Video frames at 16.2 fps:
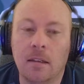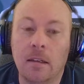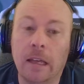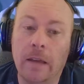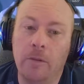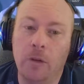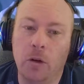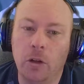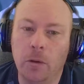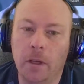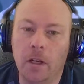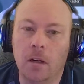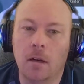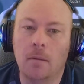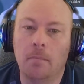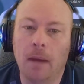If you're new
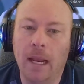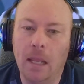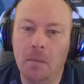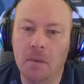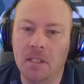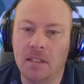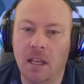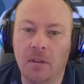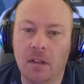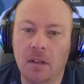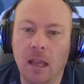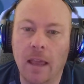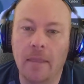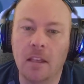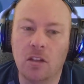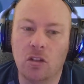here, my name is Devin,
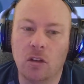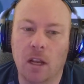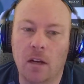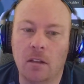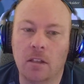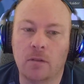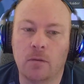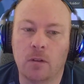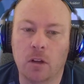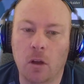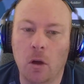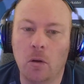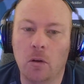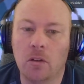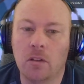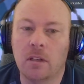and this channel is for
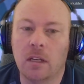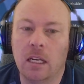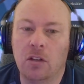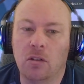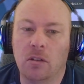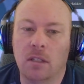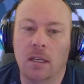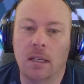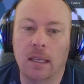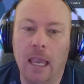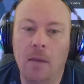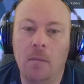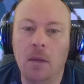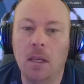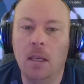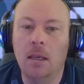coders interested in
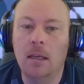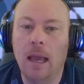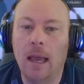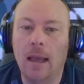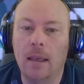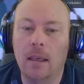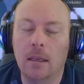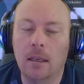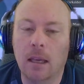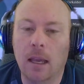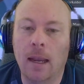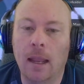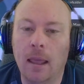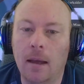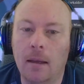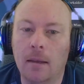gaming, hacking, and
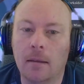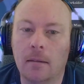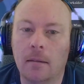AI.